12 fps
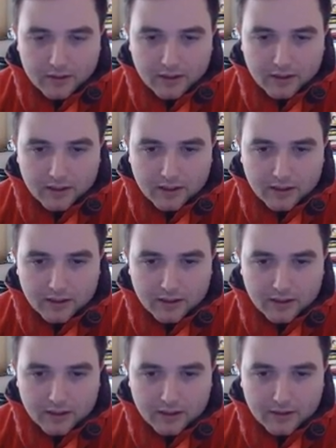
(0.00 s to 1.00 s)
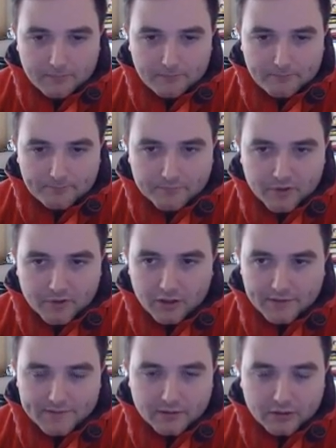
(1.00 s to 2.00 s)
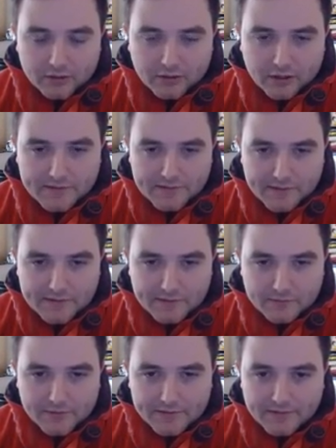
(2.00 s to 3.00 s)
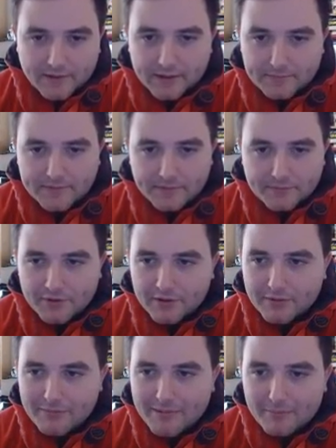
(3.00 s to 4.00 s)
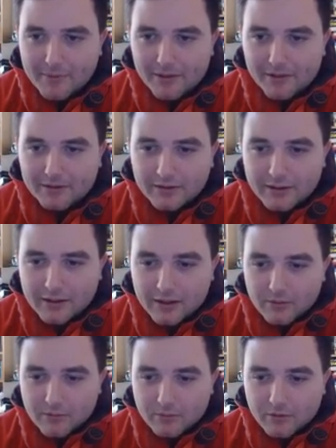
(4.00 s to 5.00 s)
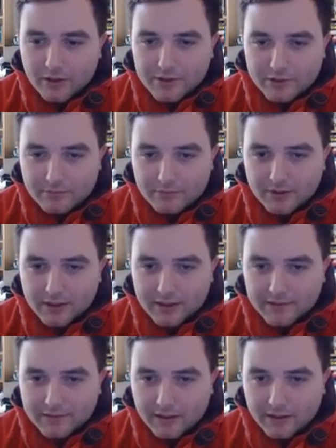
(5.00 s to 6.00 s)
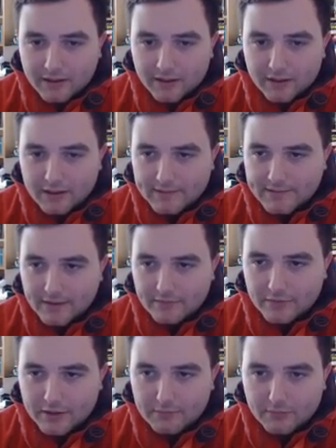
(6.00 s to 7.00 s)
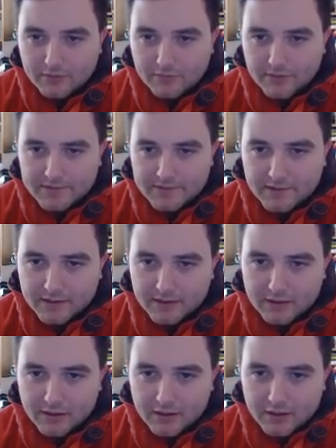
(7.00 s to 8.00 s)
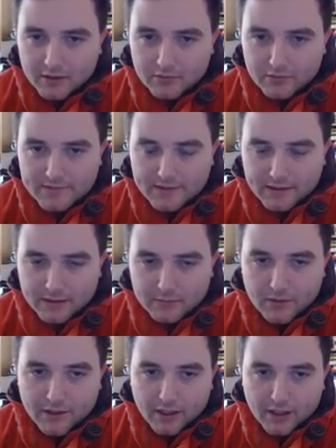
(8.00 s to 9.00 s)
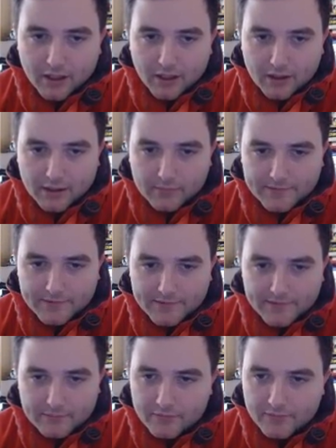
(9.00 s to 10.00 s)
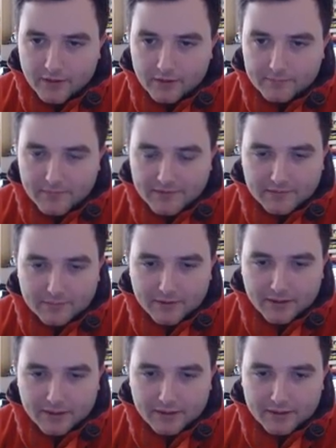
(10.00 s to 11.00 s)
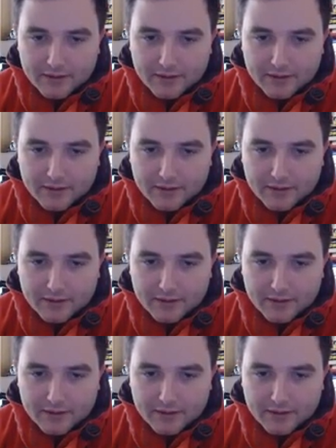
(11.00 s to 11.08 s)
Um, God, so long ago since I saw this game, so I'm trying to remember what I should have played. Uh, is that the right move? Let's see. Rook to e one. Ah, okay, was this the move that I was meant to play?